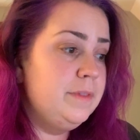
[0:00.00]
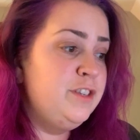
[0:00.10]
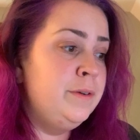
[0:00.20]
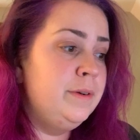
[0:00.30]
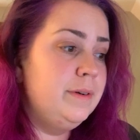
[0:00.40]

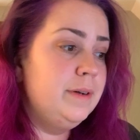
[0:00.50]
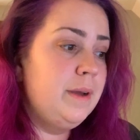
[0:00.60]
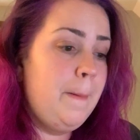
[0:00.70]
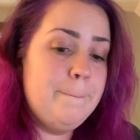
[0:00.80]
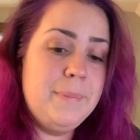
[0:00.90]
to
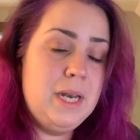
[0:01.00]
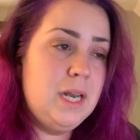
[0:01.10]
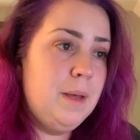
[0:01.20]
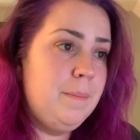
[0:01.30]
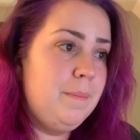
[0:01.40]
button
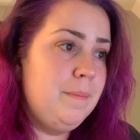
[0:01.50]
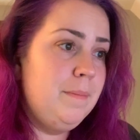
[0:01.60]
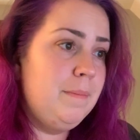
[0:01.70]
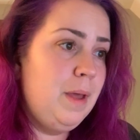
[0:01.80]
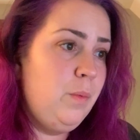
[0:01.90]
up
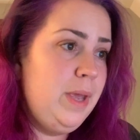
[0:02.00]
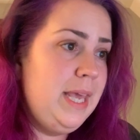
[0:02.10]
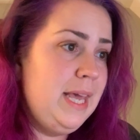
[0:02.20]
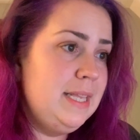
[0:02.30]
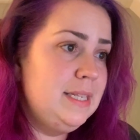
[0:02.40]
my
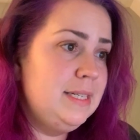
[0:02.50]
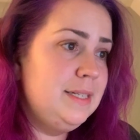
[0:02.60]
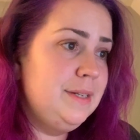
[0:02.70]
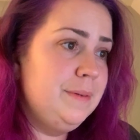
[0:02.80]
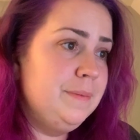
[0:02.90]
weekends